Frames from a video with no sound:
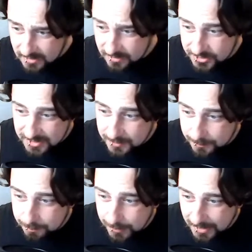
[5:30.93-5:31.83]
See,
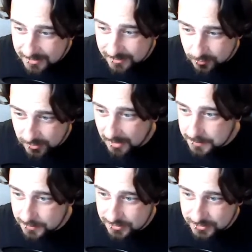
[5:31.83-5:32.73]
Ben
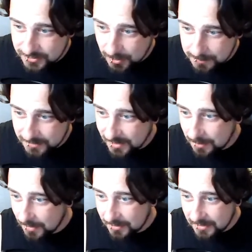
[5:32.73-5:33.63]
absolutely just topped it there,
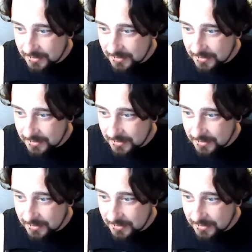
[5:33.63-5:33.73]
man.